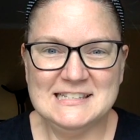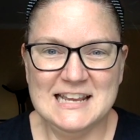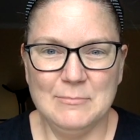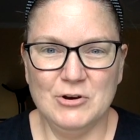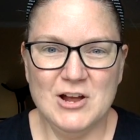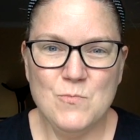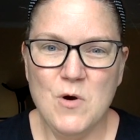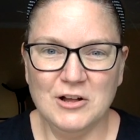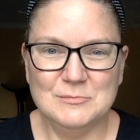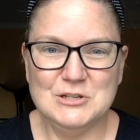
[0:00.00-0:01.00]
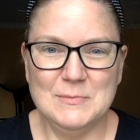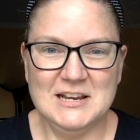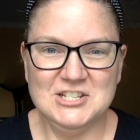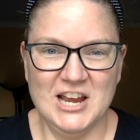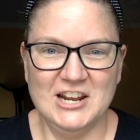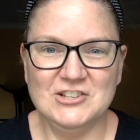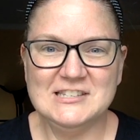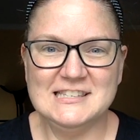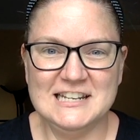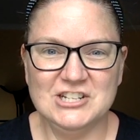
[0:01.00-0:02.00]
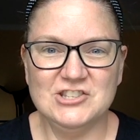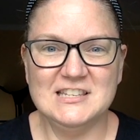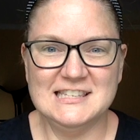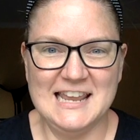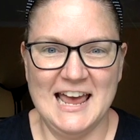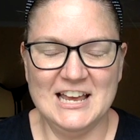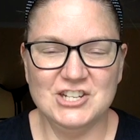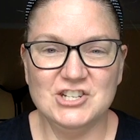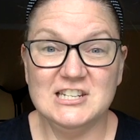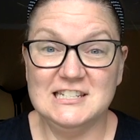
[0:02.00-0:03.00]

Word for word: Deborah and welcome to my channel Stitch the Stash.